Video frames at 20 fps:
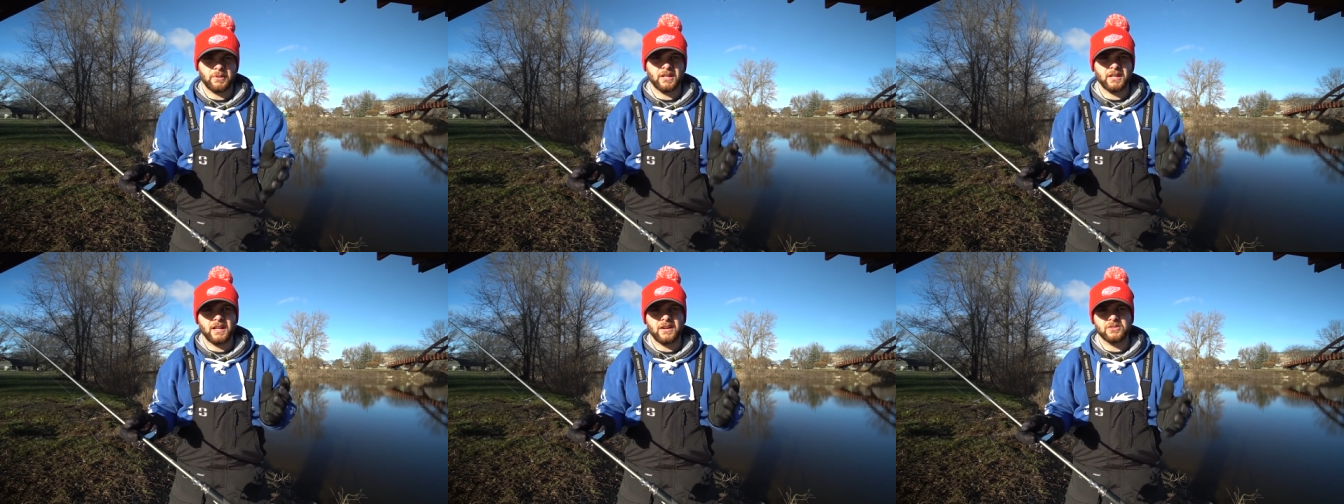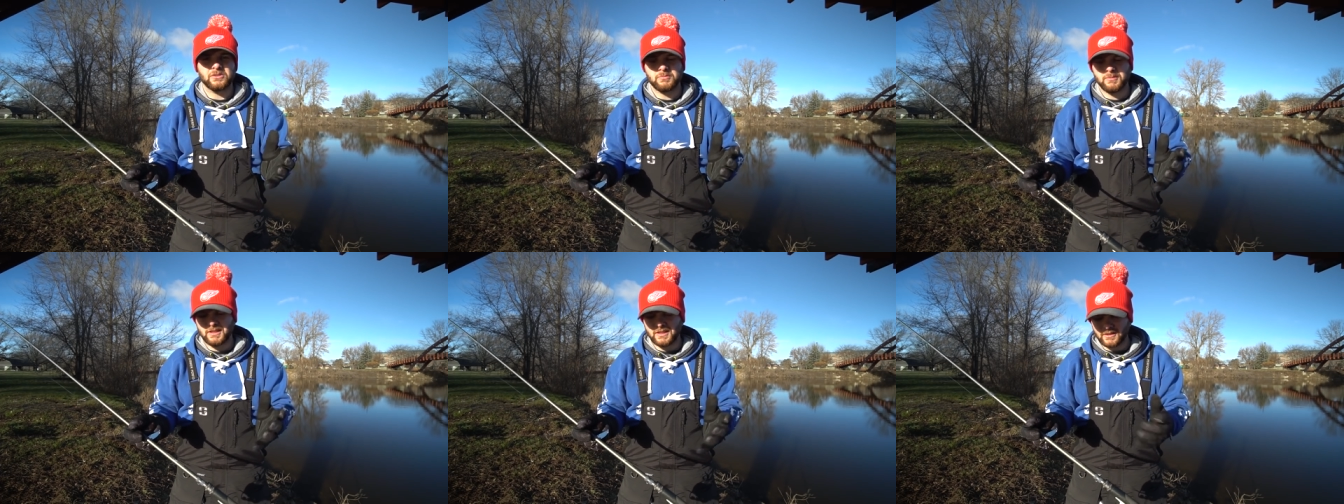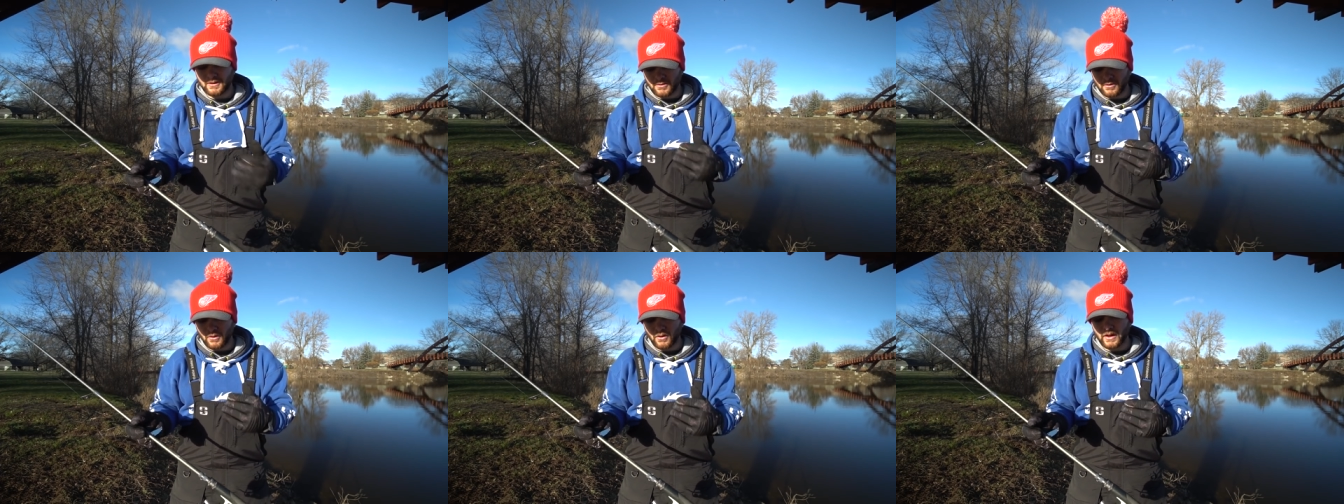allows me
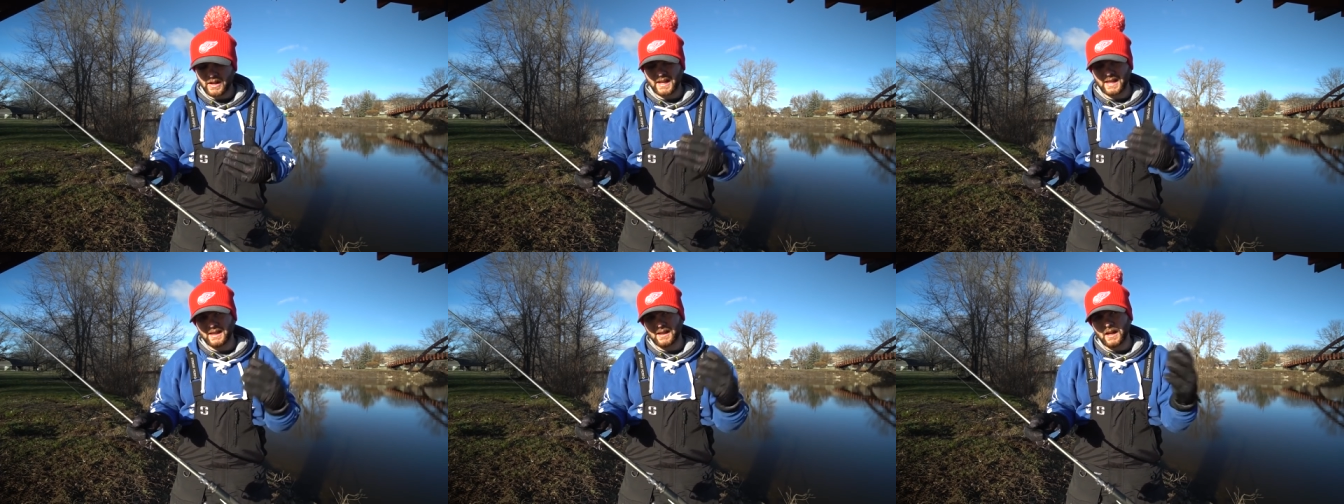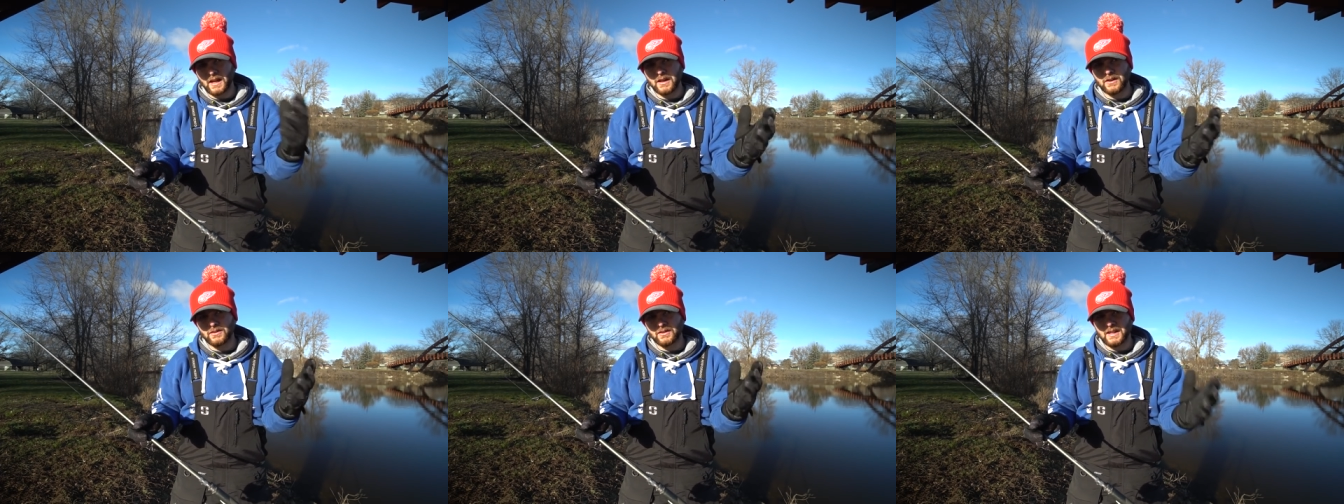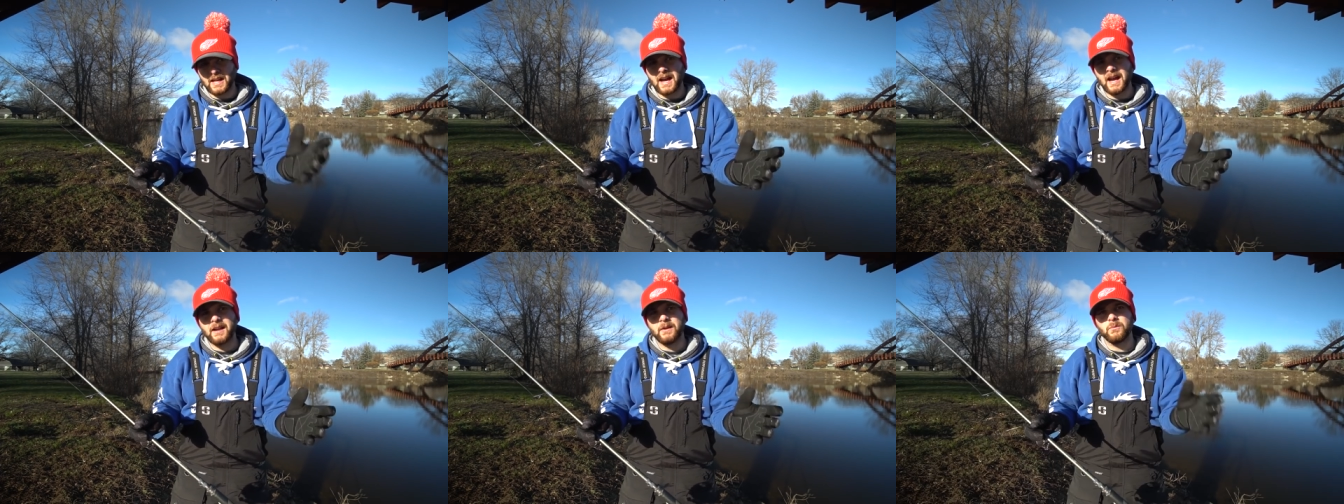to throw it on lighter
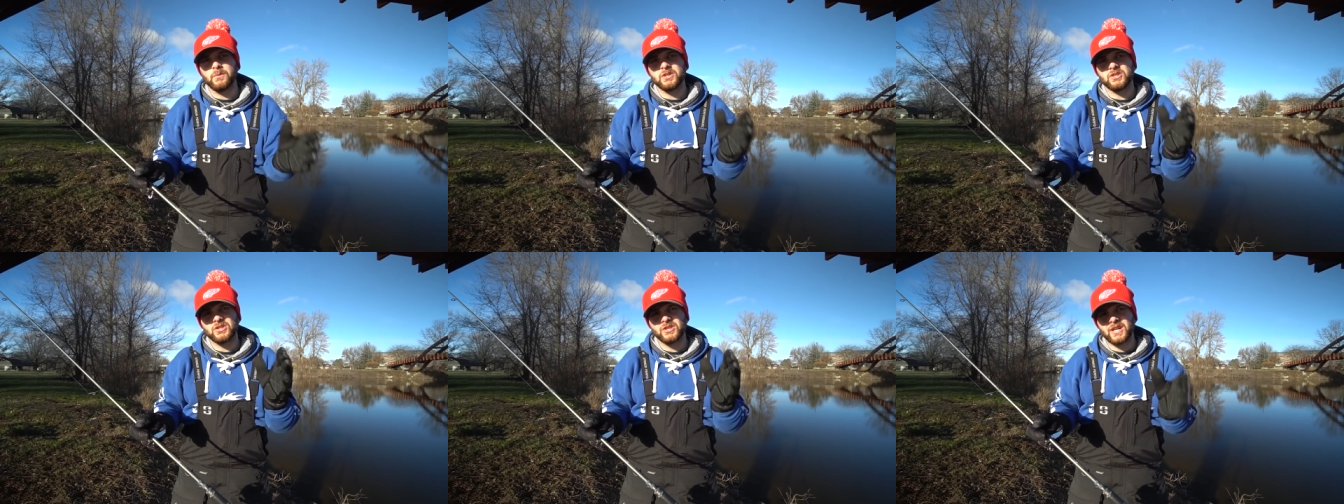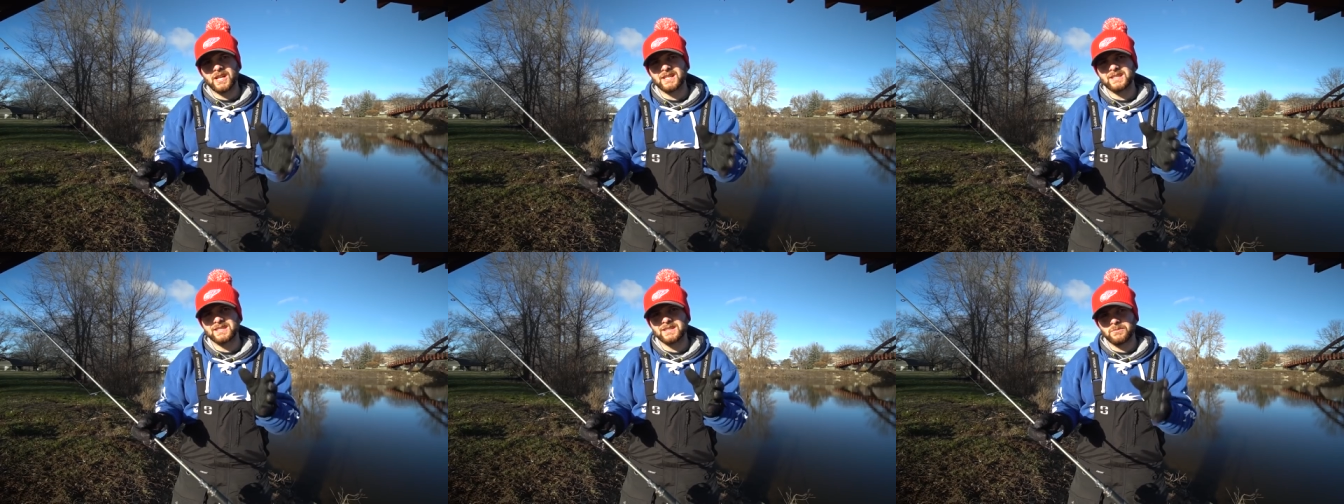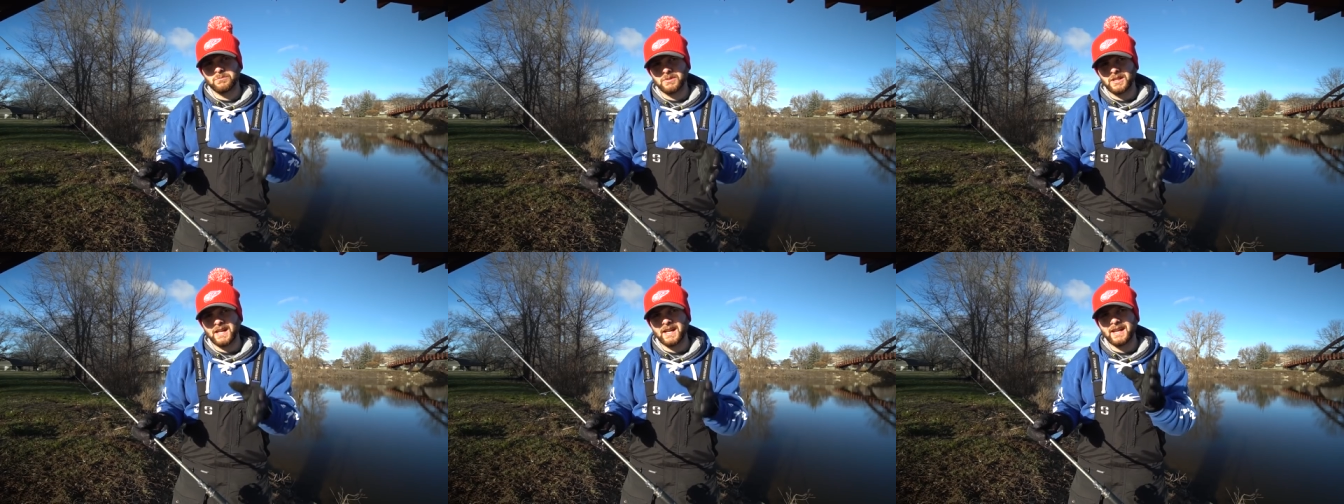line, which gets
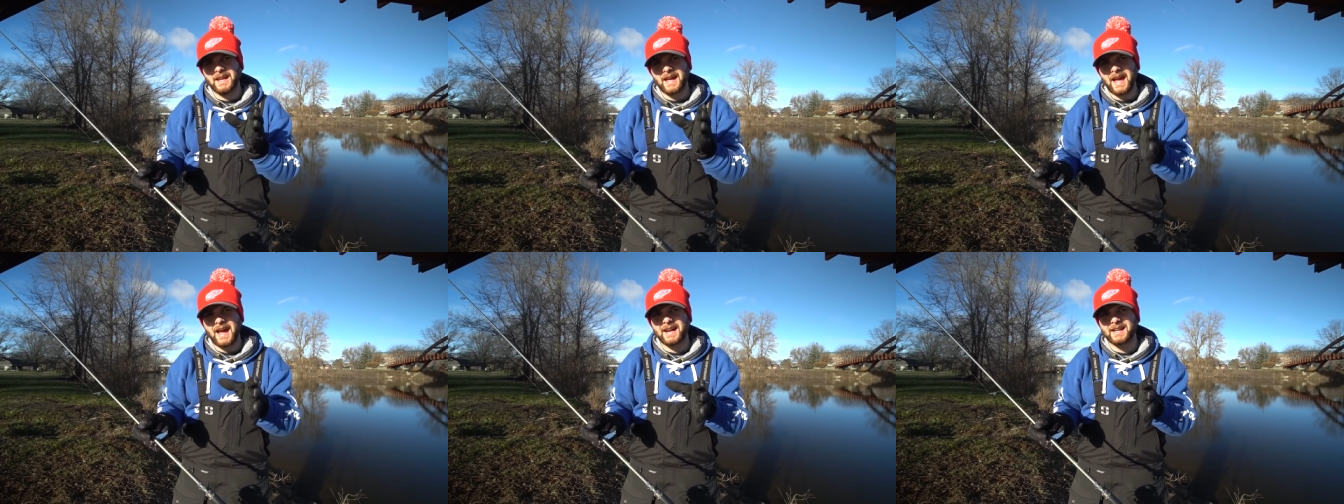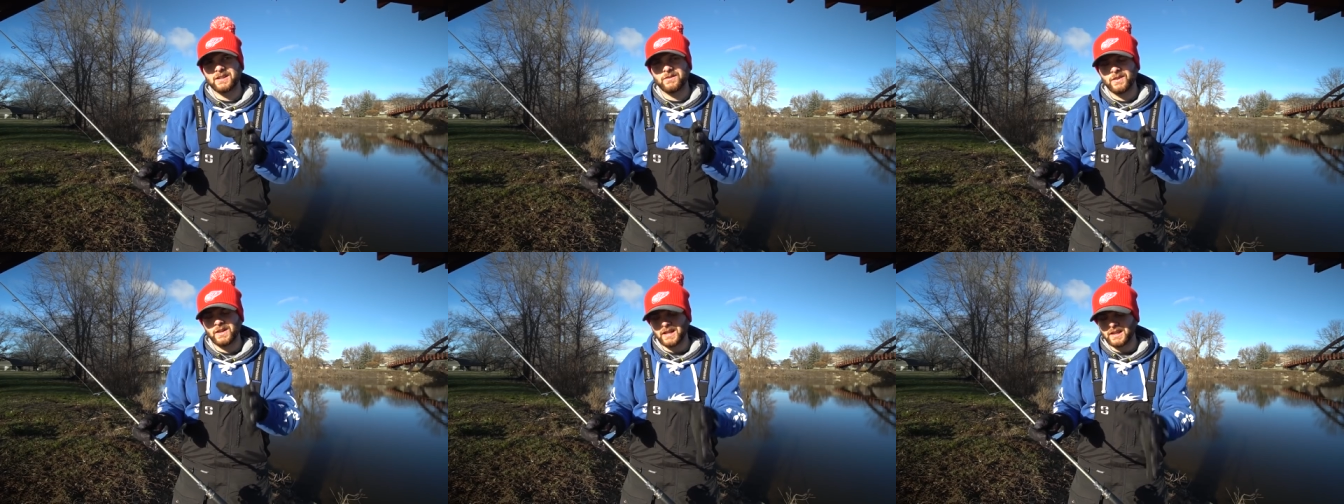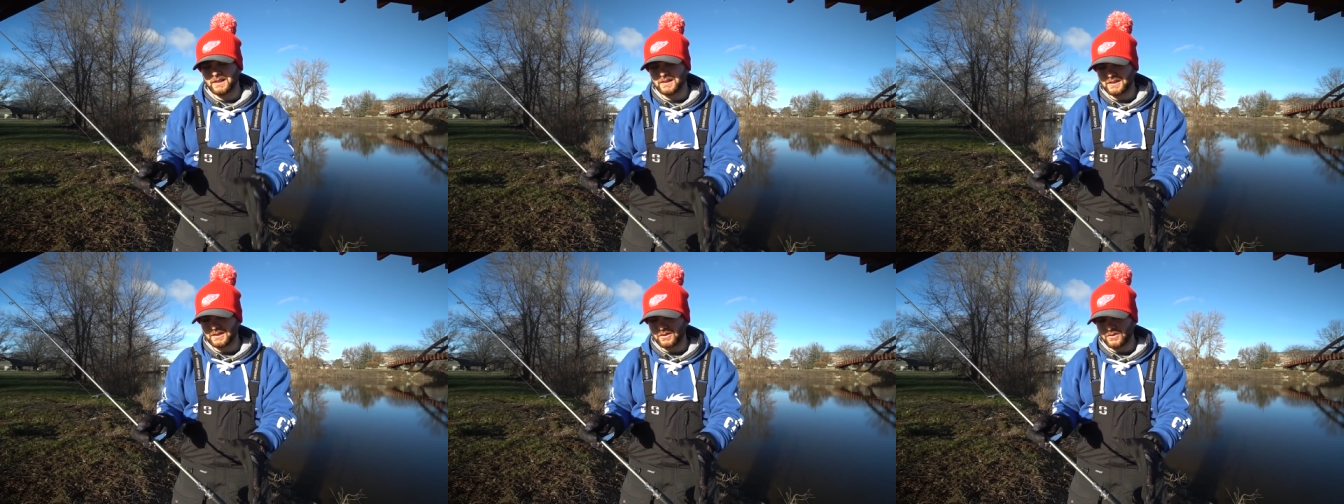the blade
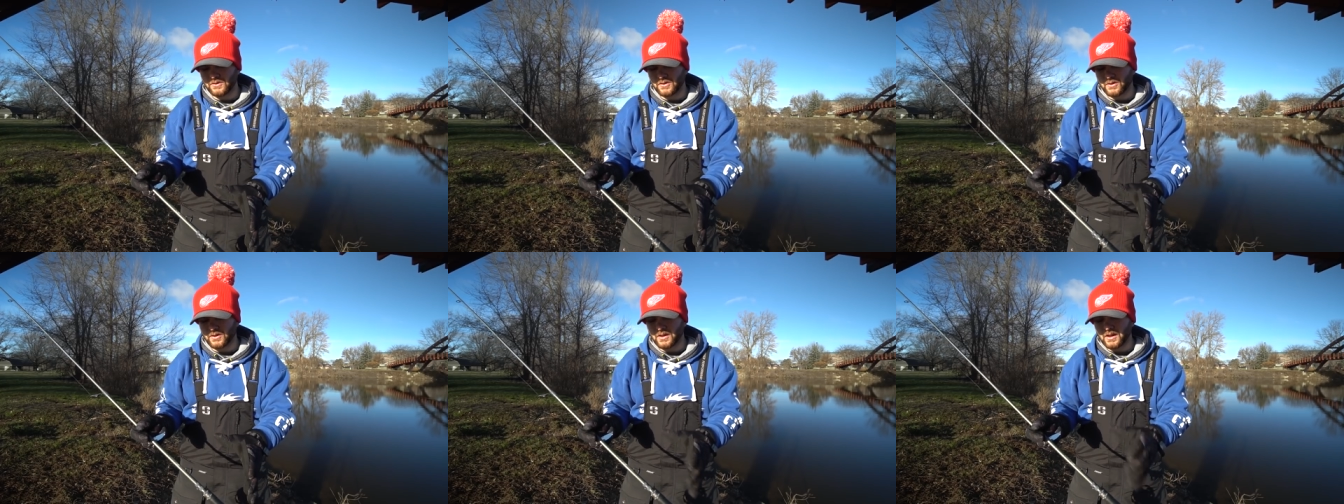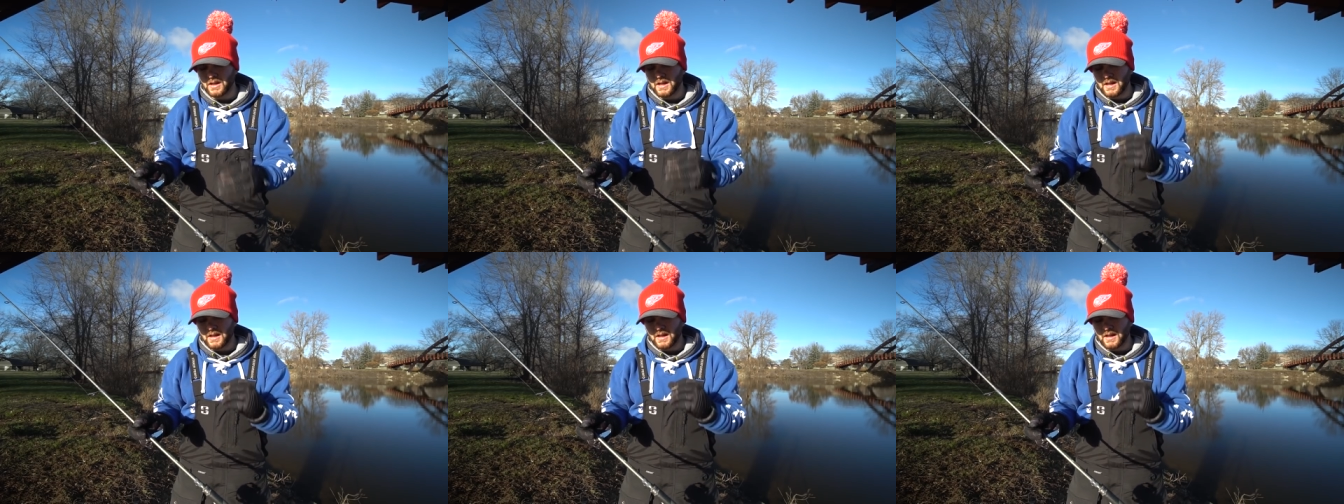activated sooner.